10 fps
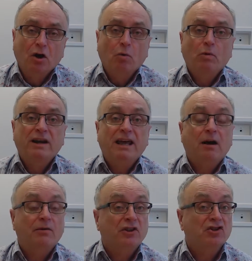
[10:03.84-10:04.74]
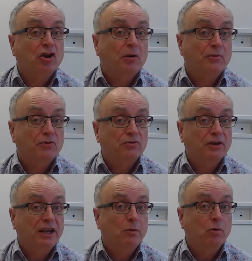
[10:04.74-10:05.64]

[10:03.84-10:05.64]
we're now in the top 3